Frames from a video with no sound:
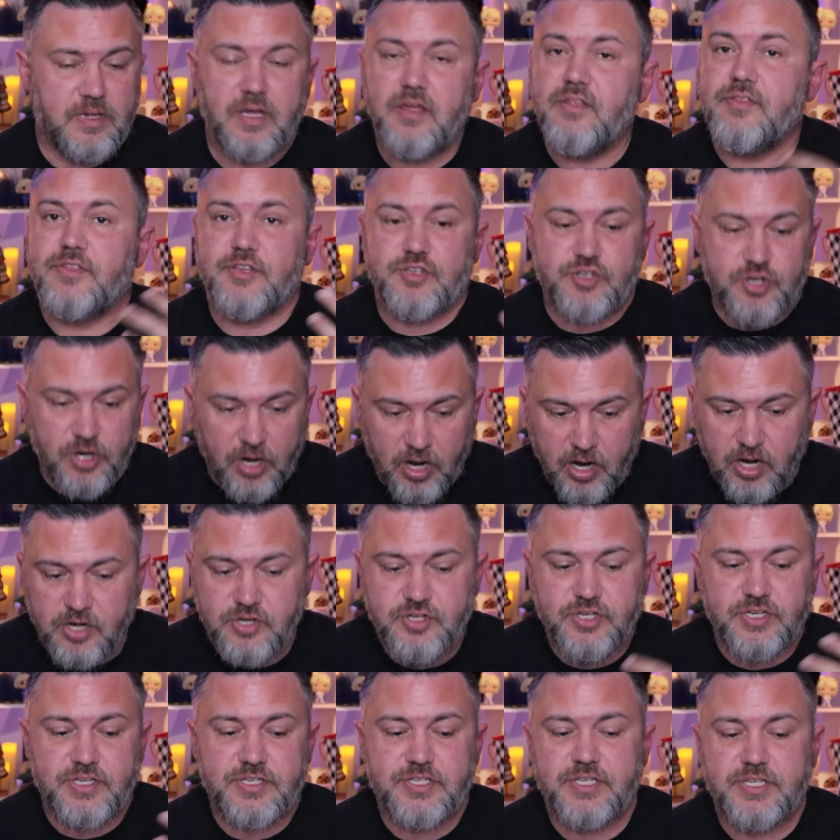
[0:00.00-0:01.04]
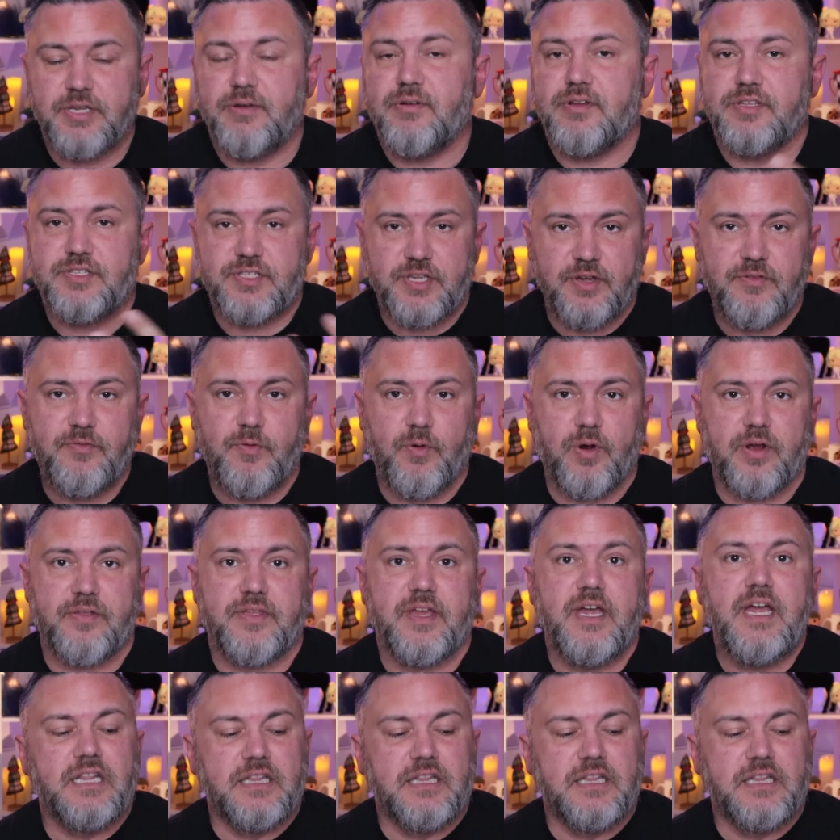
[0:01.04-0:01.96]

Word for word: the charges, so on and so forth.